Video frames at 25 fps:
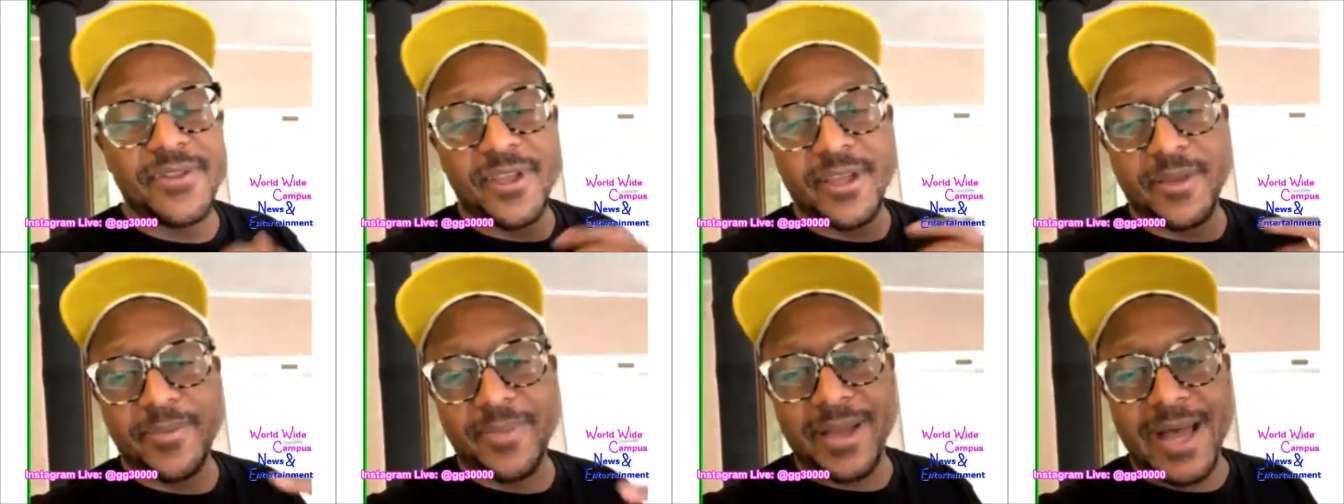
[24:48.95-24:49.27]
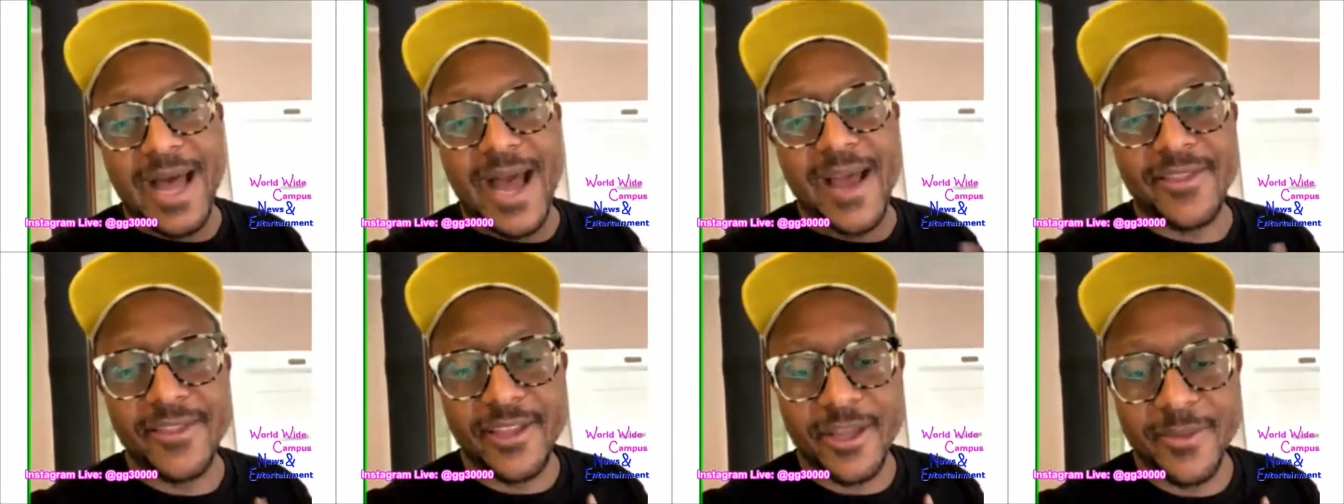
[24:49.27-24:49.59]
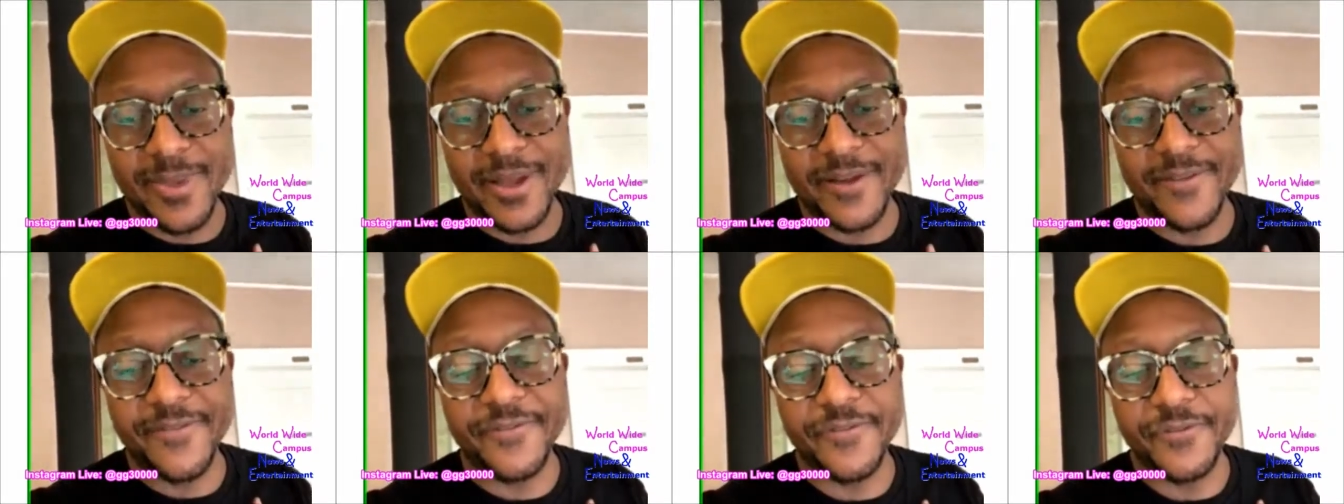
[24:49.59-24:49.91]
I think about
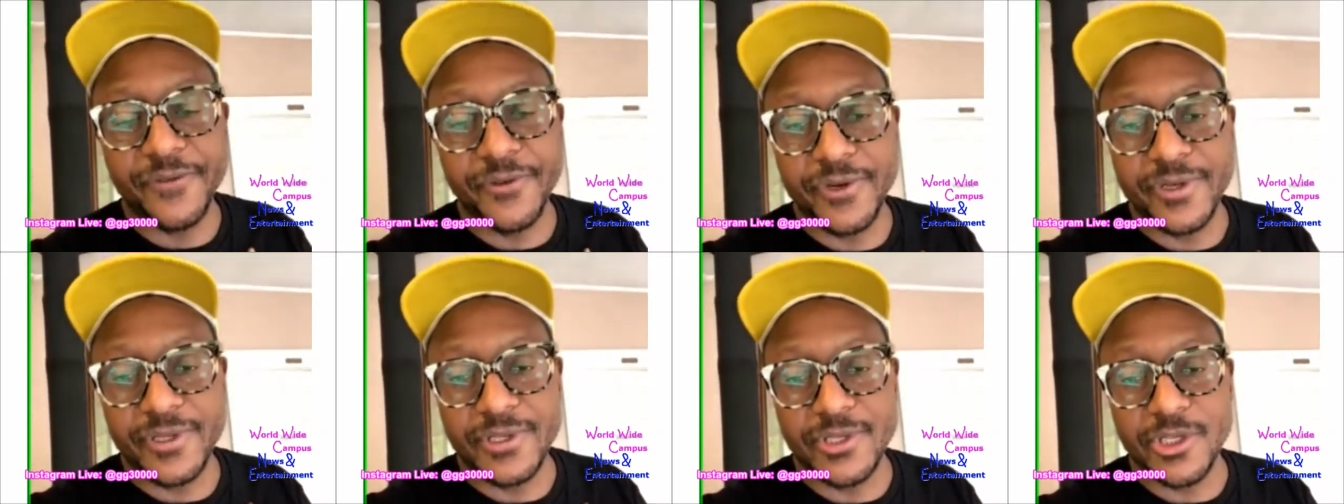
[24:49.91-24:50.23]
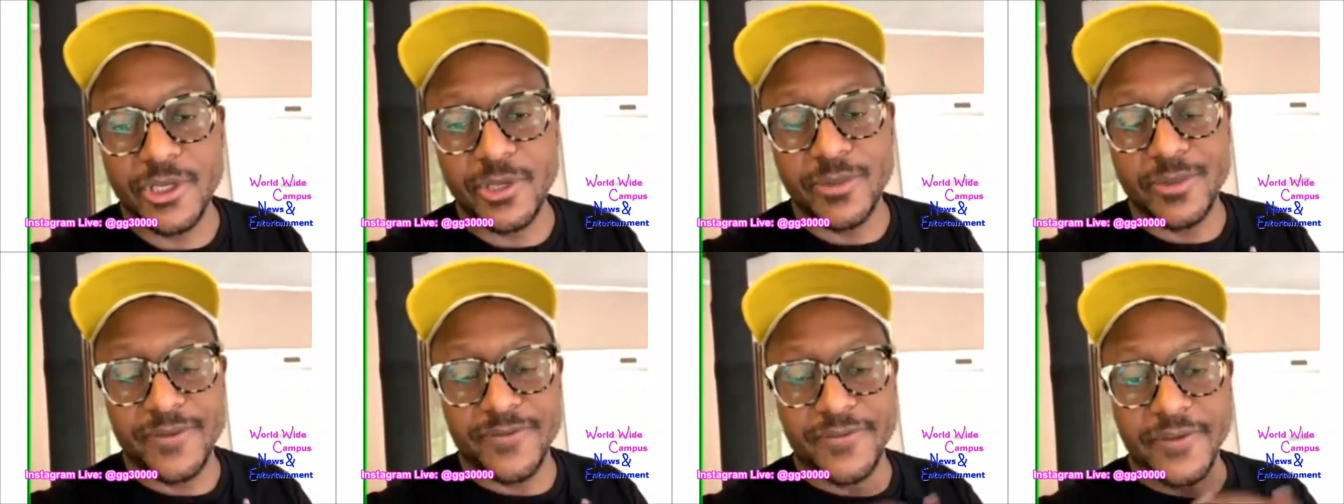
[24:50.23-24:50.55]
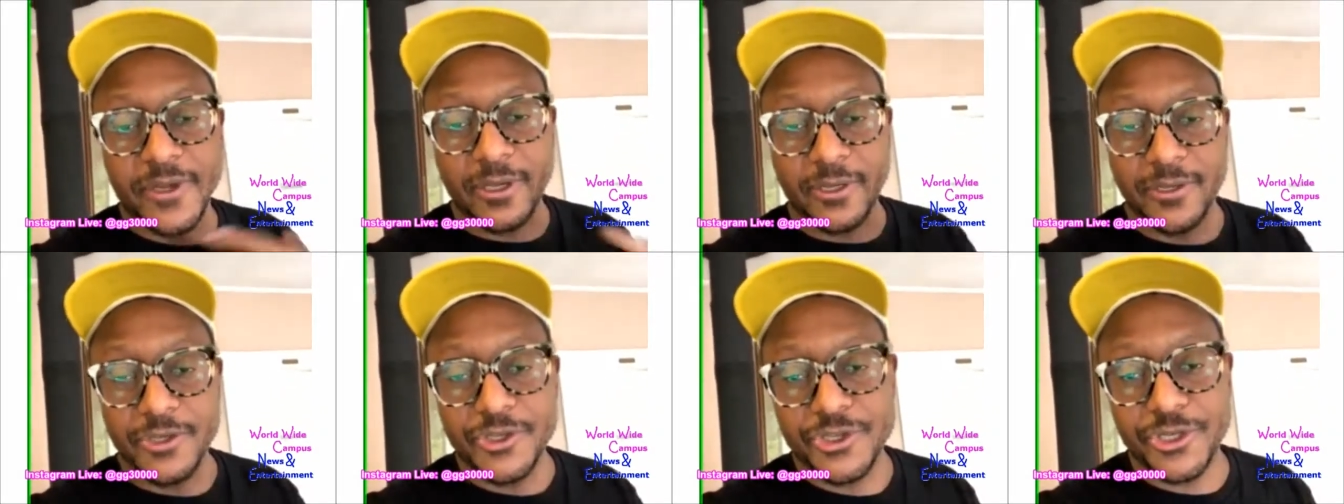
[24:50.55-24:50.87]
food in terms of
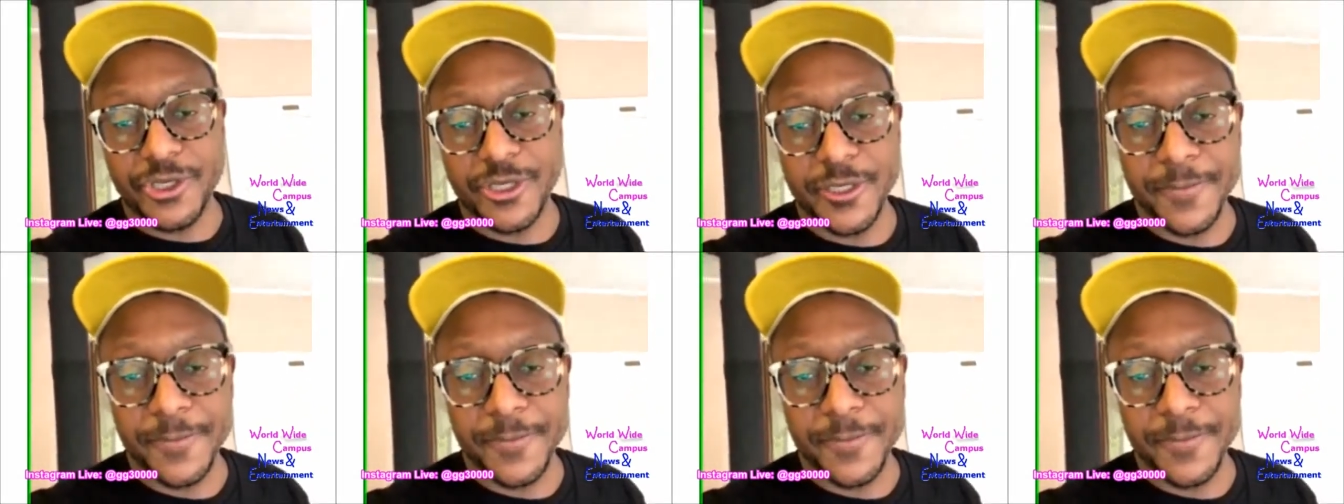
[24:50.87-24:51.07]
culture,